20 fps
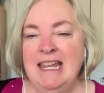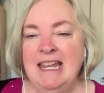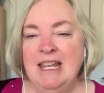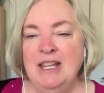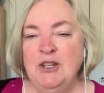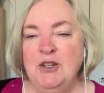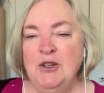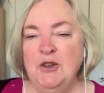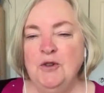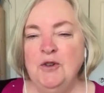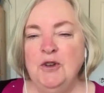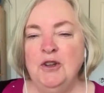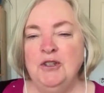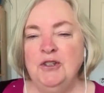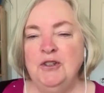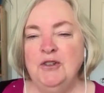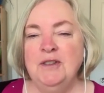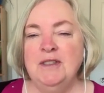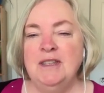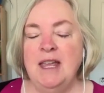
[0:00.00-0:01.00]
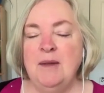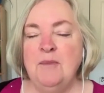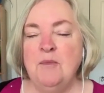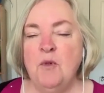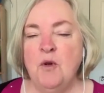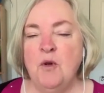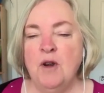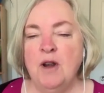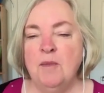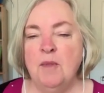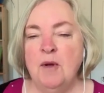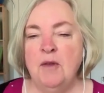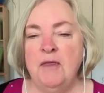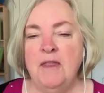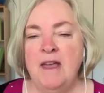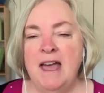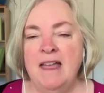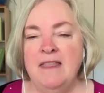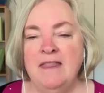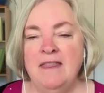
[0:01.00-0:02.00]
Can you could you say more about
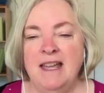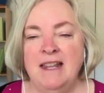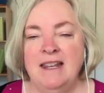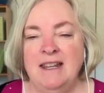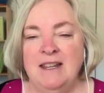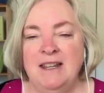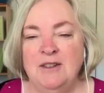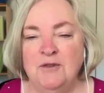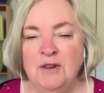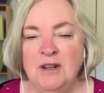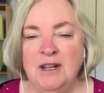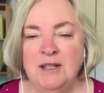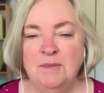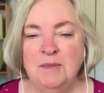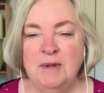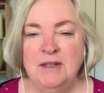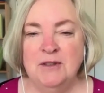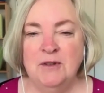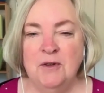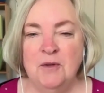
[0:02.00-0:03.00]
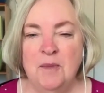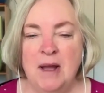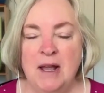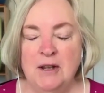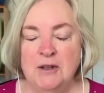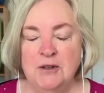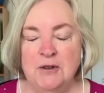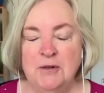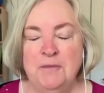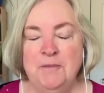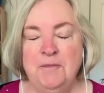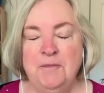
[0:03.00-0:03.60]
that? That intrigues me so much.